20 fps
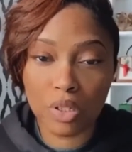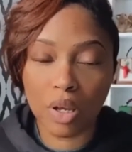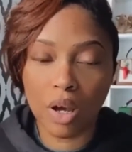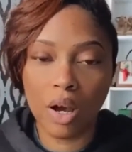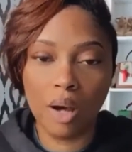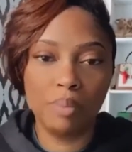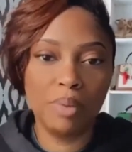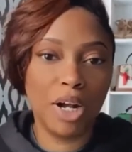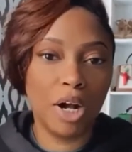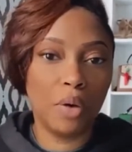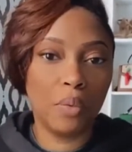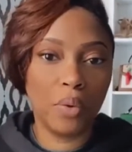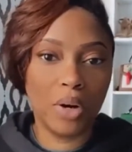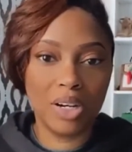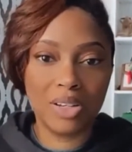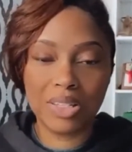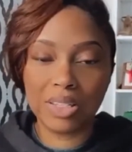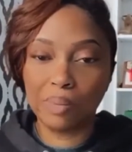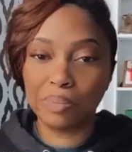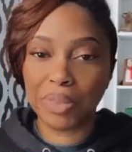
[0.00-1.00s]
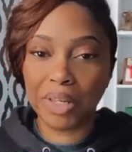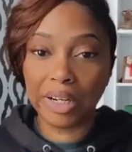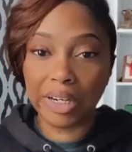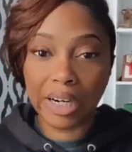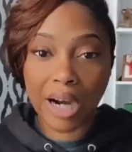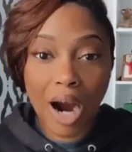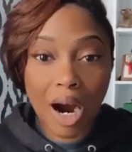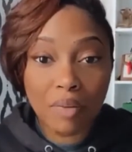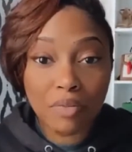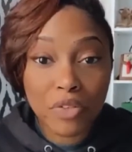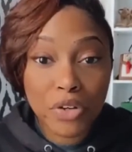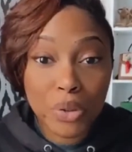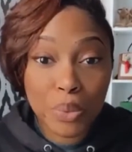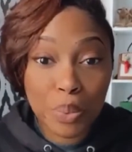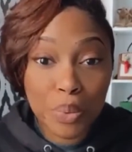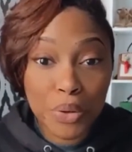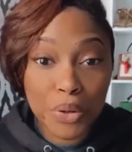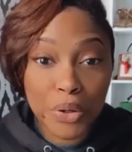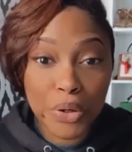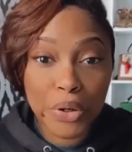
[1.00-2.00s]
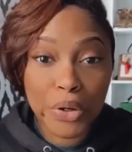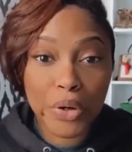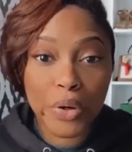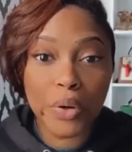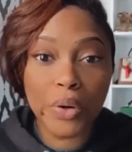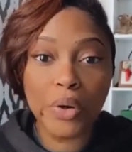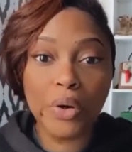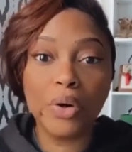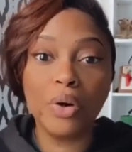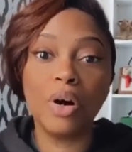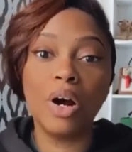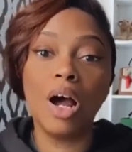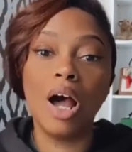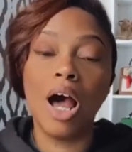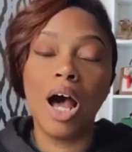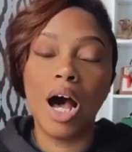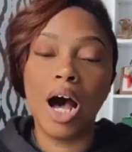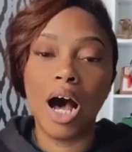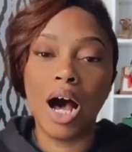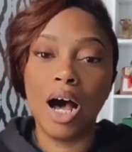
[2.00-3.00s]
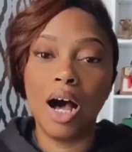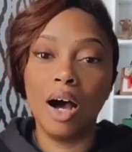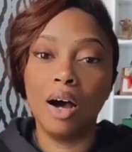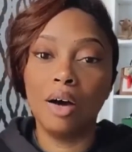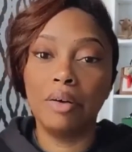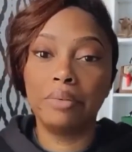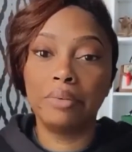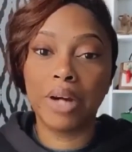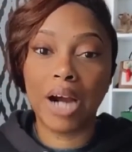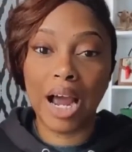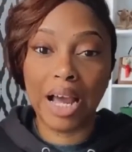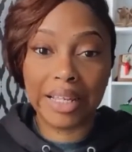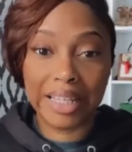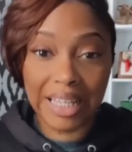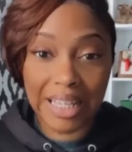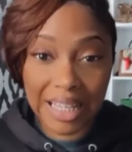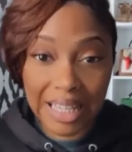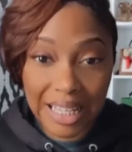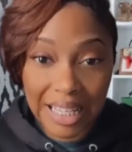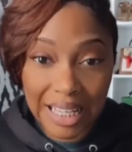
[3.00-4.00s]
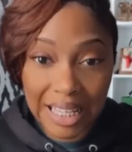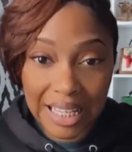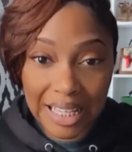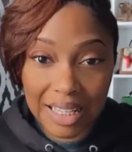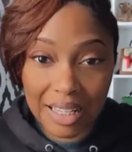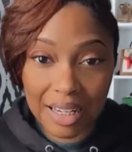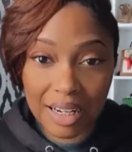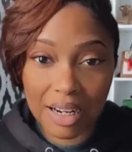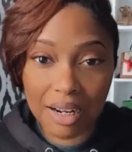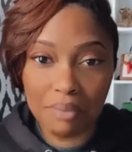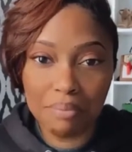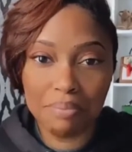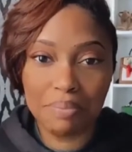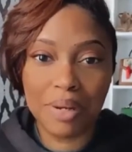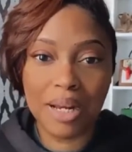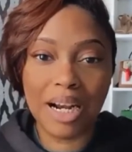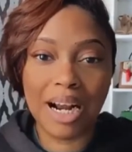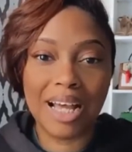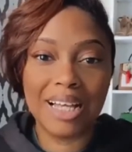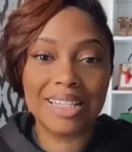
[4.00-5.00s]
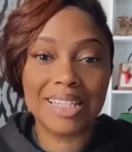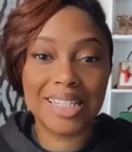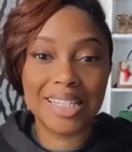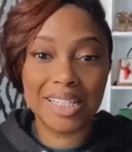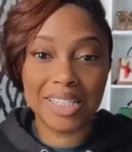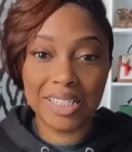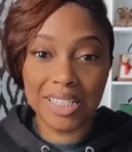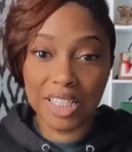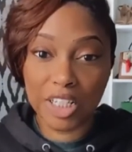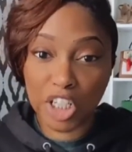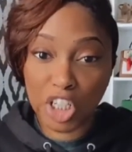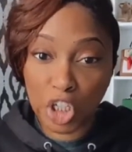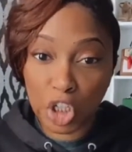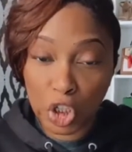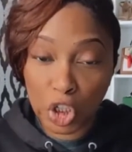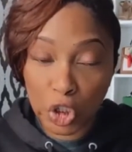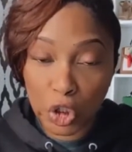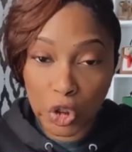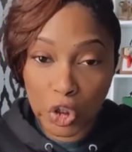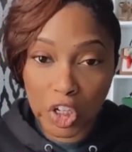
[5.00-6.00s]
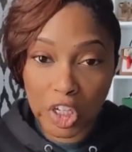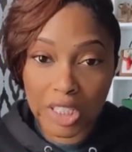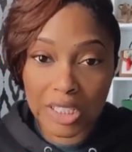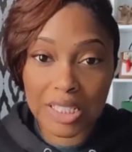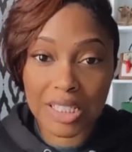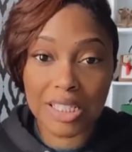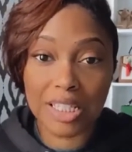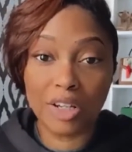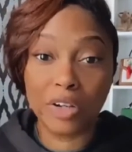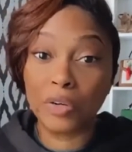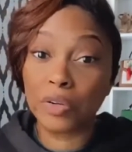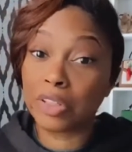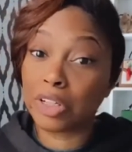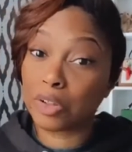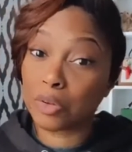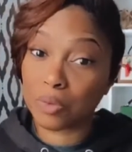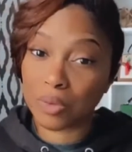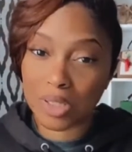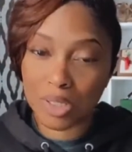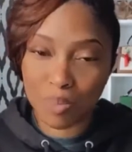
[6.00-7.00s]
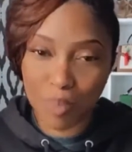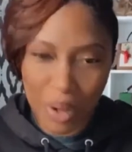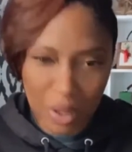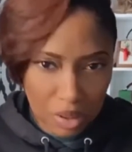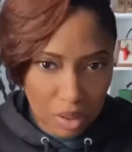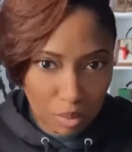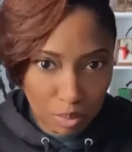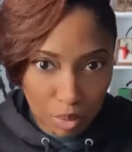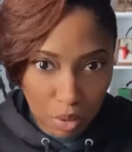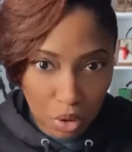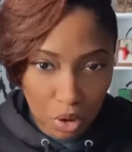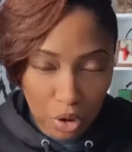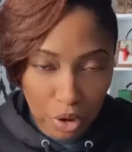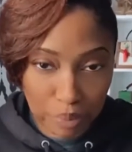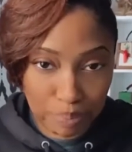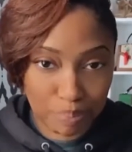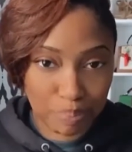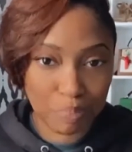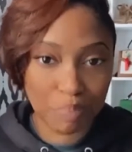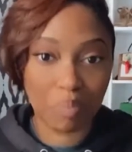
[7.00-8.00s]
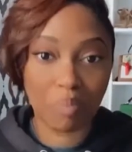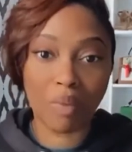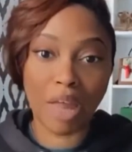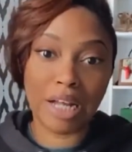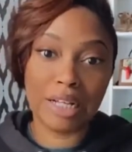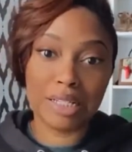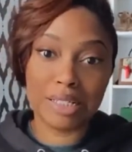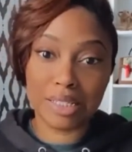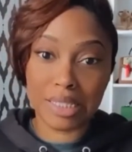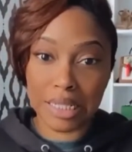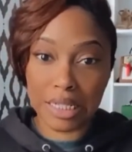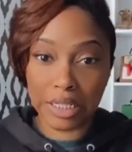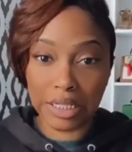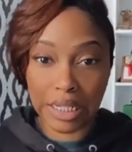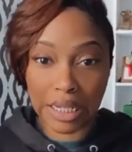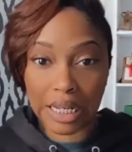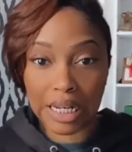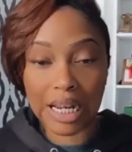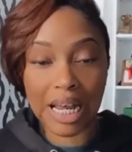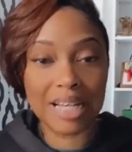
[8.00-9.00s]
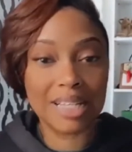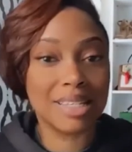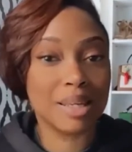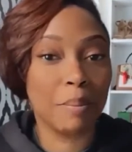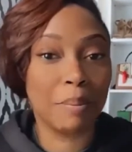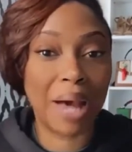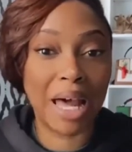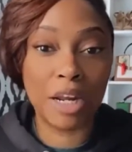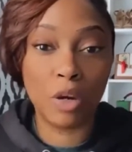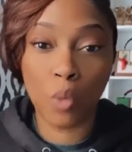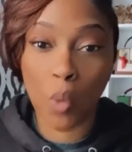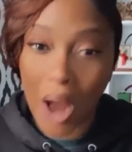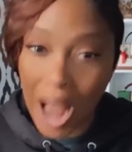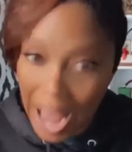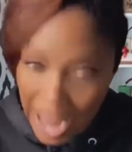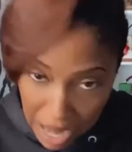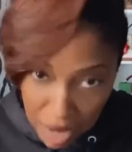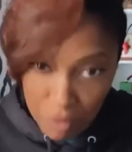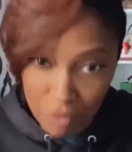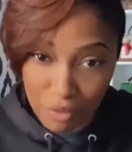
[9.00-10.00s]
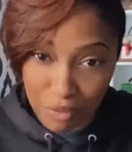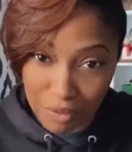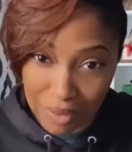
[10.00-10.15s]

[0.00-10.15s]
So I'm gonna wear something comfortable um, where I could eat, but I still look cute, still look respectable, still looking like somebody' wife,